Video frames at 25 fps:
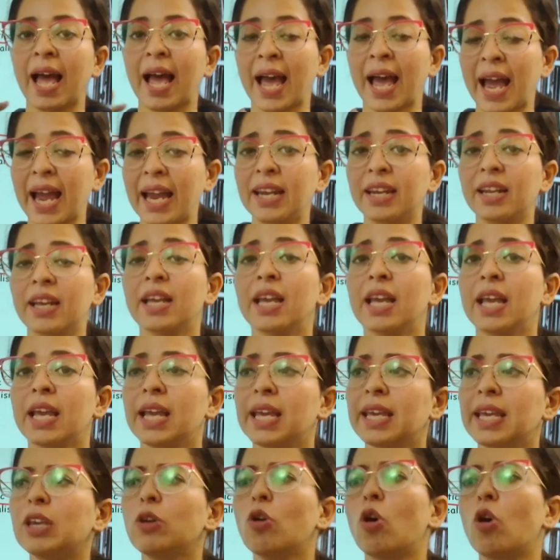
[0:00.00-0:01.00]
and
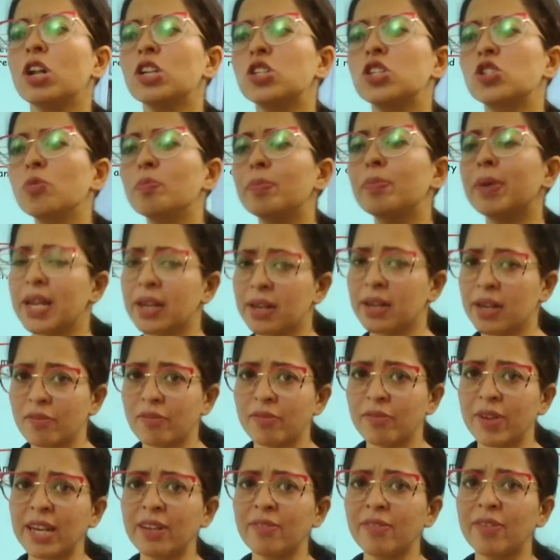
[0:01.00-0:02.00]
he also made it
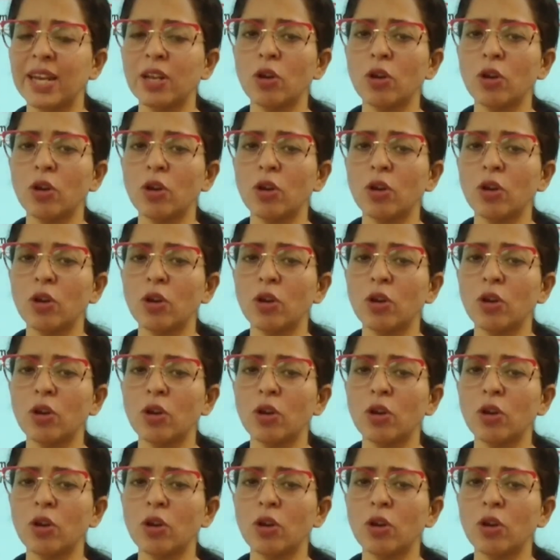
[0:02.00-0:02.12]
very very